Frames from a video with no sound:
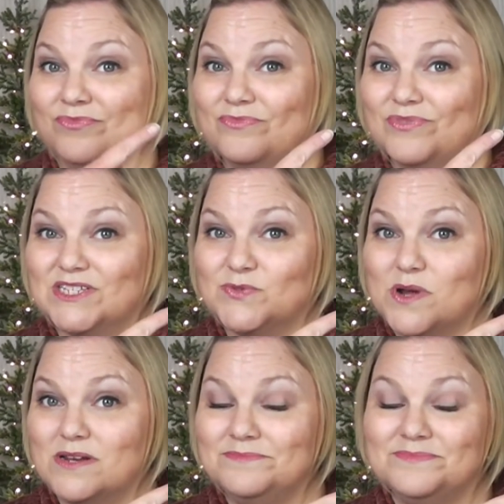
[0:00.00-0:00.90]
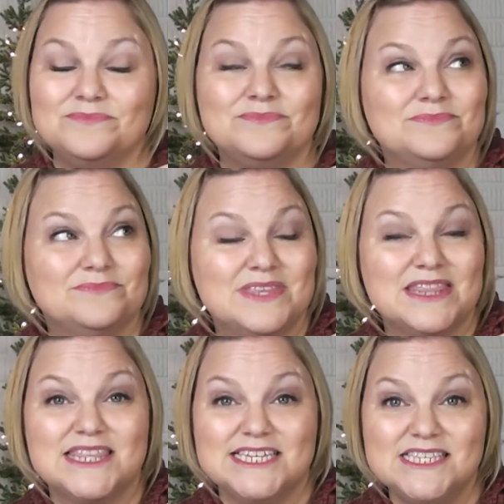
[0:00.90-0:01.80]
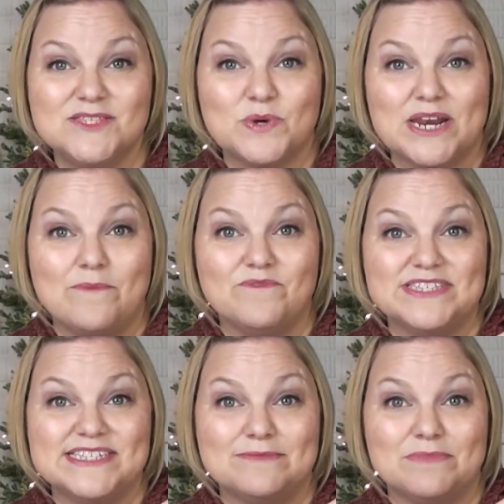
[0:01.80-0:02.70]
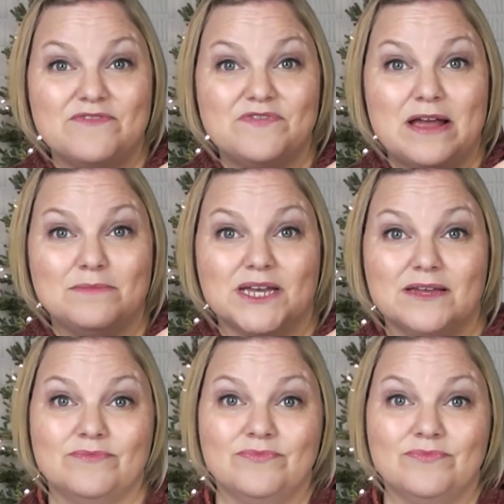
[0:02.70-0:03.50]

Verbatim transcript: This one, this is when I'm visiting my family.